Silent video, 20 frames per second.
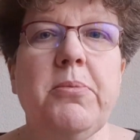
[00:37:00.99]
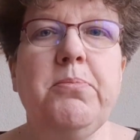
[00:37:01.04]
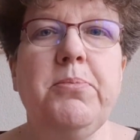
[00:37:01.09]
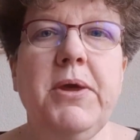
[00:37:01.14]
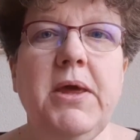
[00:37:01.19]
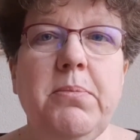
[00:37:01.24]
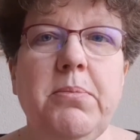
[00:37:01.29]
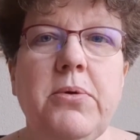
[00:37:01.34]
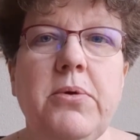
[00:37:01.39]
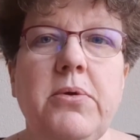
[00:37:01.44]

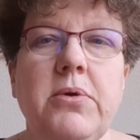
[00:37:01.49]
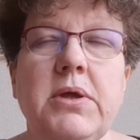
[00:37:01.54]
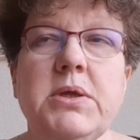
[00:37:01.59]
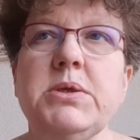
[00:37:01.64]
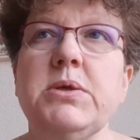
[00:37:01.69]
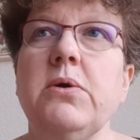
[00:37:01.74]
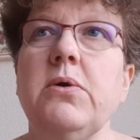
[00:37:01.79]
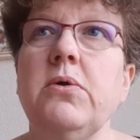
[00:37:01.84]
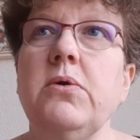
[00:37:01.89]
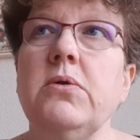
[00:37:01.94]
People it's
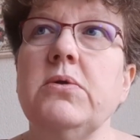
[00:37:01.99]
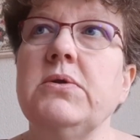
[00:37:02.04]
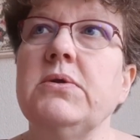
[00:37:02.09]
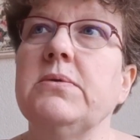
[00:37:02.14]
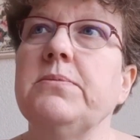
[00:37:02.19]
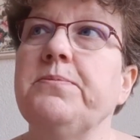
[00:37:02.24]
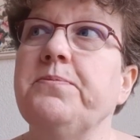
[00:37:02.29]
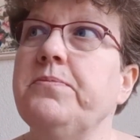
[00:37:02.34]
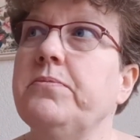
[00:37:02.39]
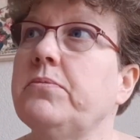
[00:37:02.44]
called.
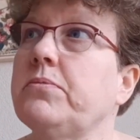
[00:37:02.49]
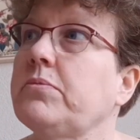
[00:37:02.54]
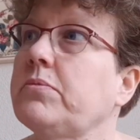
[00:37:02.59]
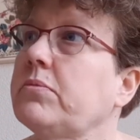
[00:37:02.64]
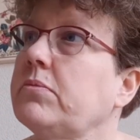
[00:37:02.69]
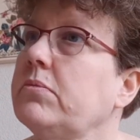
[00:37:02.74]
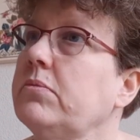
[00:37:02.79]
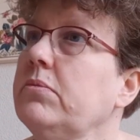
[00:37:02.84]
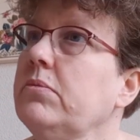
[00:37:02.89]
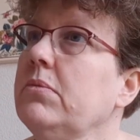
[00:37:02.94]

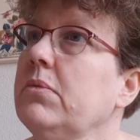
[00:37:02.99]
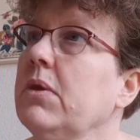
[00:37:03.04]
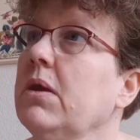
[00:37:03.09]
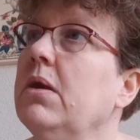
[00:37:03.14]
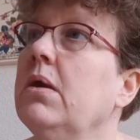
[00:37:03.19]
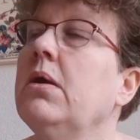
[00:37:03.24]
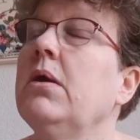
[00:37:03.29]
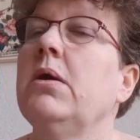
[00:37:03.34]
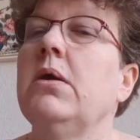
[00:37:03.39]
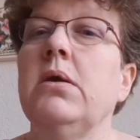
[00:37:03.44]

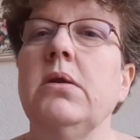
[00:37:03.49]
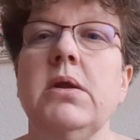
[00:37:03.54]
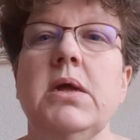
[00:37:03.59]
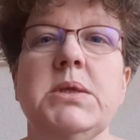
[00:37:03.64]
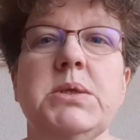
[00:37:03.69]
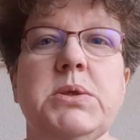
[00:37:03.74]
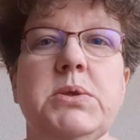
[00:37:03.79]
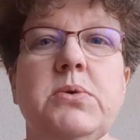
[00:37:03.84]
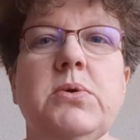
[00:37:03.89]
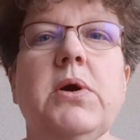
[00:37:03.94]

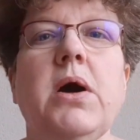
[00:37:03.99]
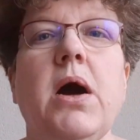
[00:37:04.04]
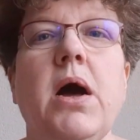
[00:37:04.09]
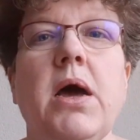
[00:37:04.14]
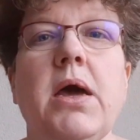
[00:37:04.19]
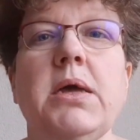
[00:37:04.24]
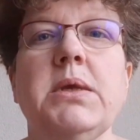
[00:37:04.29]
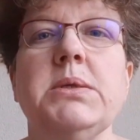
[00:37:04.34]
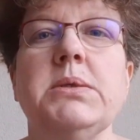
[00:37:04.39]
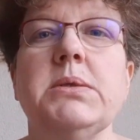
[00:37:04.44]
That's two
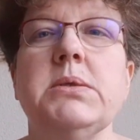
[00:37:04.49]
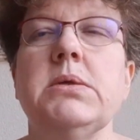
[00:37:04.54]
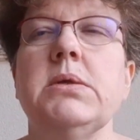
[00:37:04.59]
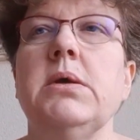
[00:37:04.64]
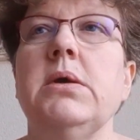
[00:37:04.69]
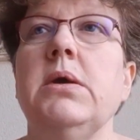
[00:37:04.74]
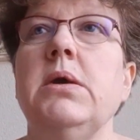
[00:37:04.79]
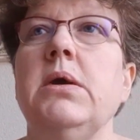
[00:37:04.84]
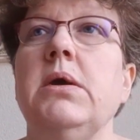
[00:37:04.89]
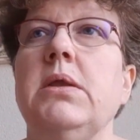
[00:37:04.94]
guys
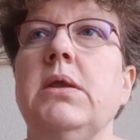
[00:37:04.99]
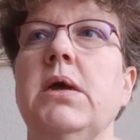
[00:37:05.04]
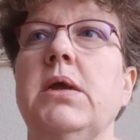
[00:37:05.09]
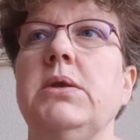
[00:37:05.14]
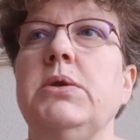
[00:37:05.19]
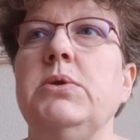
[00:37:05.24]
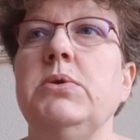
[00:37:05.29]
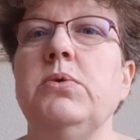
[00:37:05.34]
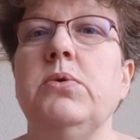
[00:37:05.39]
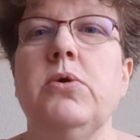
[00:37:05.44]

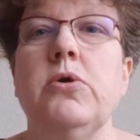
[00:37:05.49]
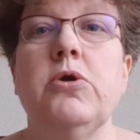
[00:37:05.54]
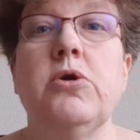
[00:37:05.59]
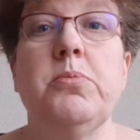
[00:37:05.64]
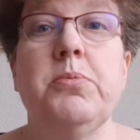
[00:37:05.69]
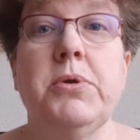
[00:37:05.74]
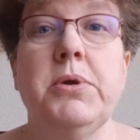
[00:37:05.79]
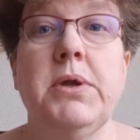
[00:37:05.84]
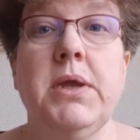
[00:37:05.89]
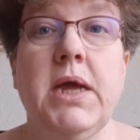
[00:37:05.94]
that do
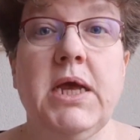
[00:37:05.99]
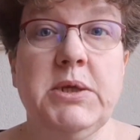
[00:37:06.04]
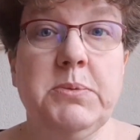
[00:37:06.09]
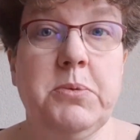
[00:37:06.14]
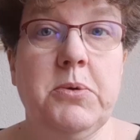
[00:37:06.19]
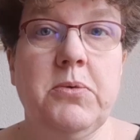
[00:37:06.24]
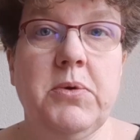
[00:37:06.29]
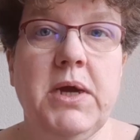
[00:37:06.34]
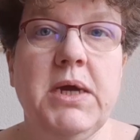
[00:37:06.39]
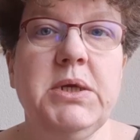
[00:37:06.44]
urban
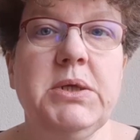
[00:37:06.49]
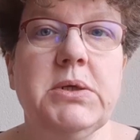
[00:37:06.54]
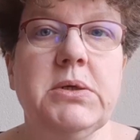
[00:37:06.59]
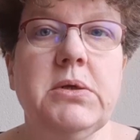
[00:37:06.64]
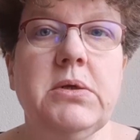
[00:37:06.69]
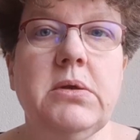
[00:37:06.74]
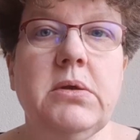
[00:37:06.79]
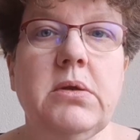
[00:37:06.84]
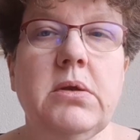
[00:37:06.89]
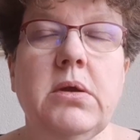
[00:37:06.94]

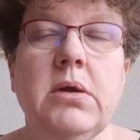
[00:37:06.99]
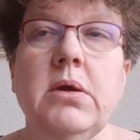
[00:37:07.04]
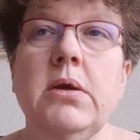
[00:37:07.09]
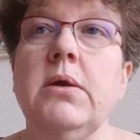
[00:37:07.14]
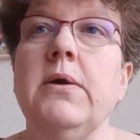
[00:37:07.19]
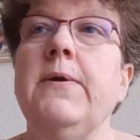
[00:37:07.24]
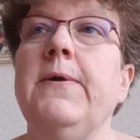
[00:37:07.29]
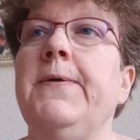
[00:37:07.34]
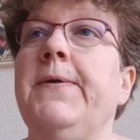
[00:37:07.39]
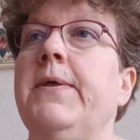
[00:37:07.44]
exploration,
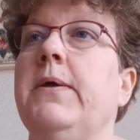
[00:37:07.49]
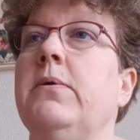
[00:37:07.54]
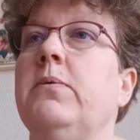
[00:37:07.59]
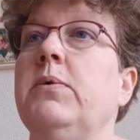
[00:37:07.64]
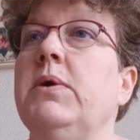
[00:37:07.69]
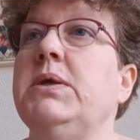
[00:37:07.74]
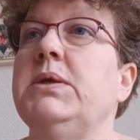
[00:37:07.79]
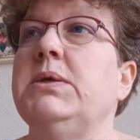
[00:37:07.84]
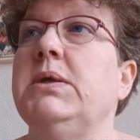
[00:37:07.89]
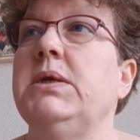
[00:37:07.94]

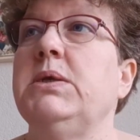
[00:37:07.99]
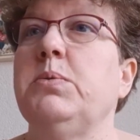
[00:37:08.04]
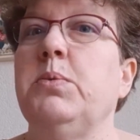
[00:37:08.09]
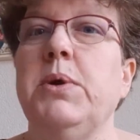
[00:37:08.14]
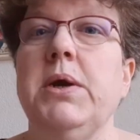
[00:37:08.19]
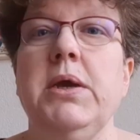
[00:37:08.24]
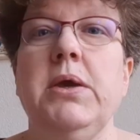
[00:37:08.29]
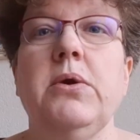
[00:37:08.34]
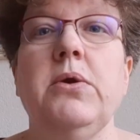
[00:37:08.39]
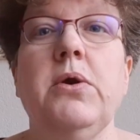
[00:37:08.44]
which is
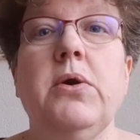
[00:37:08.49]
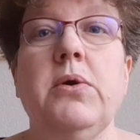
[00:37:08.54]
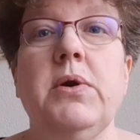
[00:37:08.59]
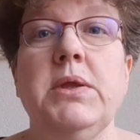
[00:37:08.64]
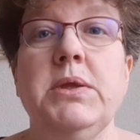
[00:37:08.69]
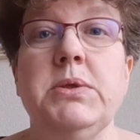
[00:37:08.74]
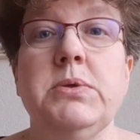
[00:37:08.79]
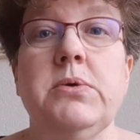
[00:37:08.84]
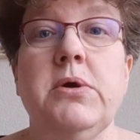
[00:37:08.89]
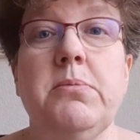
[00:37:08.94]
where you go
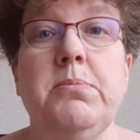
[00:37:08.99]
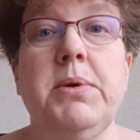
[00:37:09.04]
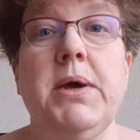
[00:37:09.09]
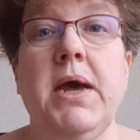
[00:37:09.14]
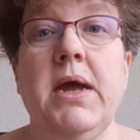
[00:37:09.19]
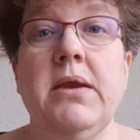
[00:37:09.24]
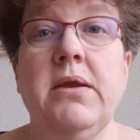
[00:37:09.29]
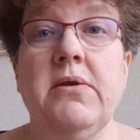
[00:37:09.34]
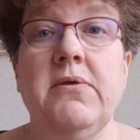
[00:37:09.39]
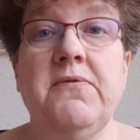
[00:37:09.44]
into
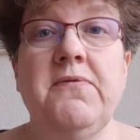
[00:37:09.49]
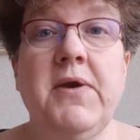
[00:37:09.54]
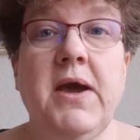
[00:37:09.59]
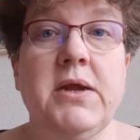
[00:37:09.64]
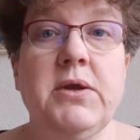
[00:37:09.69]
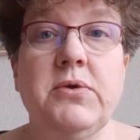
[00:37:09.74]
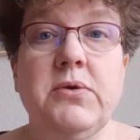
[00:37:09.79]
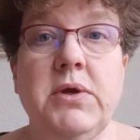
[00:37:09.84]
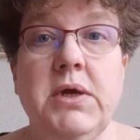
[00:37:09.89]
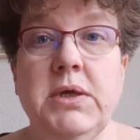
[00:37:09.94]
abandoned
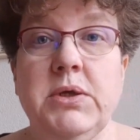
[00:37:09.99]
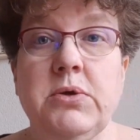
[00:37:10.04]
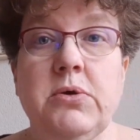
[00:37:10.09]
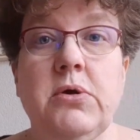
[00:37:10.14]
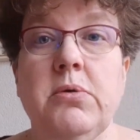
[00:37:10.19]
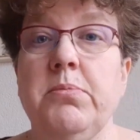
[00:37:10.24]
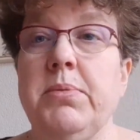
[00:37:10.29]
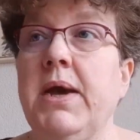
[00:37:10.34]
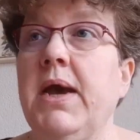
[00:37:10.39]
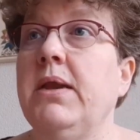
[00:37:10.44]
factories or
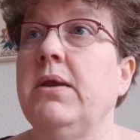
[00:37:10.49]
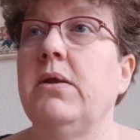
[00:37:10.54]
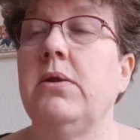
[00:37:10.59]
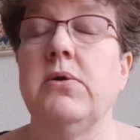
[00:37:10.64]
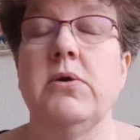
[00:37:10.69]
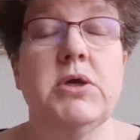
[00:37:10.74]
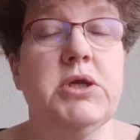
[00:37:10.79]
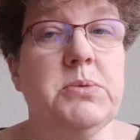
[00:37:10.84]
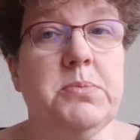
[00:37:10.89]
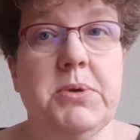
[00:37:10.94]
abandoned
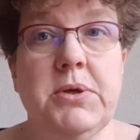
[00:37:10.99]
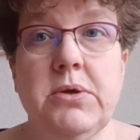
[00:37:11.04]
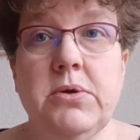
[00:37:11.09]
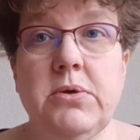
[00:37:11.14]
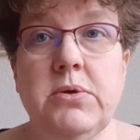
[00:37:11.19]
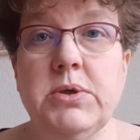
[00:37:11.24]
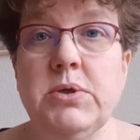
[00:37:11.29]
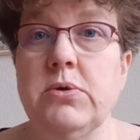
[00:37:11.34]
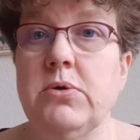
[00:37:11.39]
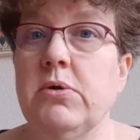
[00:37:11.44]

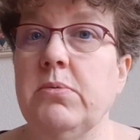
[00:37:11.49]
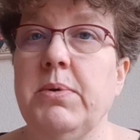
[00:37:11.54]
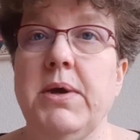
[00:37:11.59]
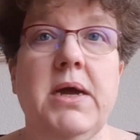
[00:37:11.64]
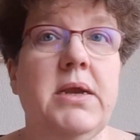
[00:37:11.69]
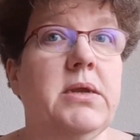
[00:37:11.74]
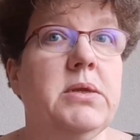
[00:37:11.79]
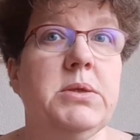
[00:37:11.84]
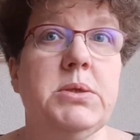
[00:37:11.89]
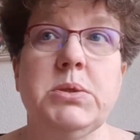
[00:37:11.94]
hospitals or
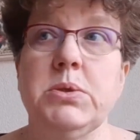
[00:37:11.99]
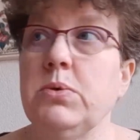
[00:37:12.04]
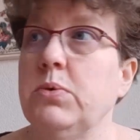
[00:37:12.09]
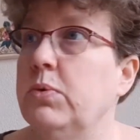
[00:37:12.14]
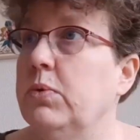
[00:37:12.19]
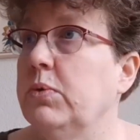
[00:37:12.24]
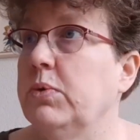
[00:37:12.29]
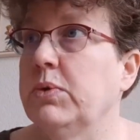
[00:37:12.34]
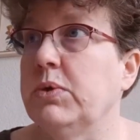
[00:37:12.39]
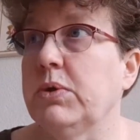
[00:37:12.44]
abandoned
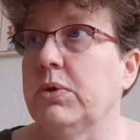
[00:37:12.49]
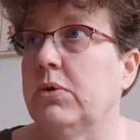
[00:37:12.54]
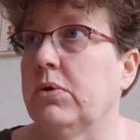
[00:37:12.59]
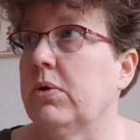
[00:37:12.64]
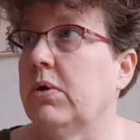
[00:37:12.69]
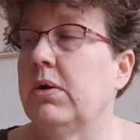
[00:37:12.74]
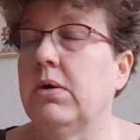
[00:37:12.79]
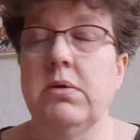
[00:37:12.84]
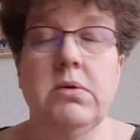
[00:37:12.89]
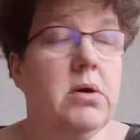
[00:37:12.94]
schools
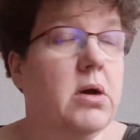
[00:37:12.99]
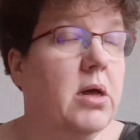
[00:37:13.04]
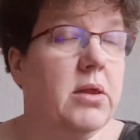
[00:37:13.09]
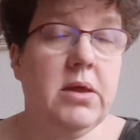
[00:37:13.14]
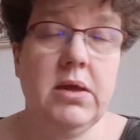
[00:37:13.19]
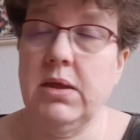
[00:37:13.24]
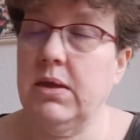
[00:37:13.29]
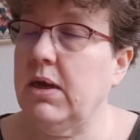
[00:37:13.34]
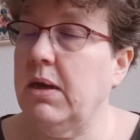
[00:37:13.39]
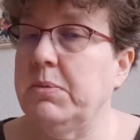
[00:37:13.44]
or
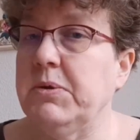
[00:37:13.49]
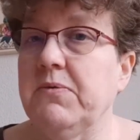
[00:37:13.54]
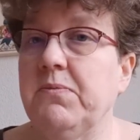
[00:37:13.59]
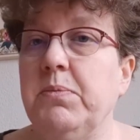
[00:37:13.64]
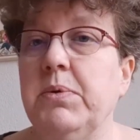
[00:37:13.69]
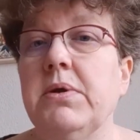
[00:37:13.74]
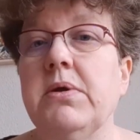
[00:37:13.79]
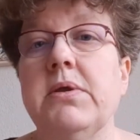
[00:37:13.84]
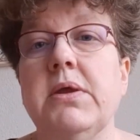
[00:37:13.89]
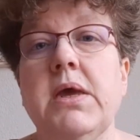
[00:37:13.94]
other types of
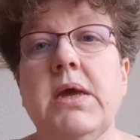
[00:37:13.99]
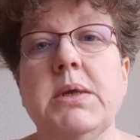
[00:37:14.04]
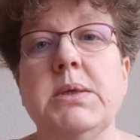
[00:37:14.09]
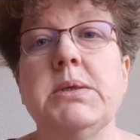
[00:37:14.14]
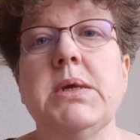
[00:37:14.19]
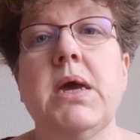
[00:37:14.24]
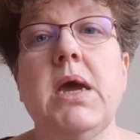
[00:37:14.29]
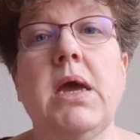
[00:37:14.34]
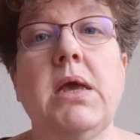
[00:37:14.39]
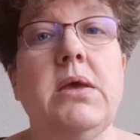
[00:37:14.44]

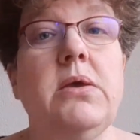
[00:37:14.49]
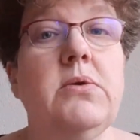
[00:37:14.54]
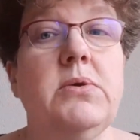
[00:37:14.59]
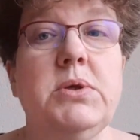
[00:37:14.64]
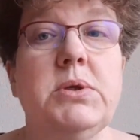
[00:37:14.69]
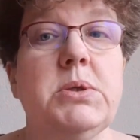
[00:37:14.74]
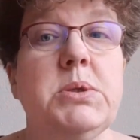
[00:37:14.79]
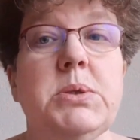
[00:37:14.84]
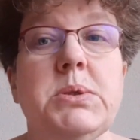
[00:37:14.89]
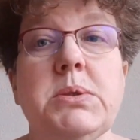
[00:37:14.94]
buildings, and you
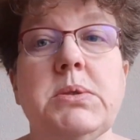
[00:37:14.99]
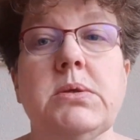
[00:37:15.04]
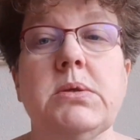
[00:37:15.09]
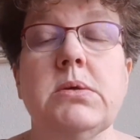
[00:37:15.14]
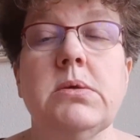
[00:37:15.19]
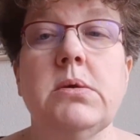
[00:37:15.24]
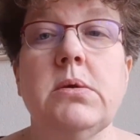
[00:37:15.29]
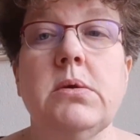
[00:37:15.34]
just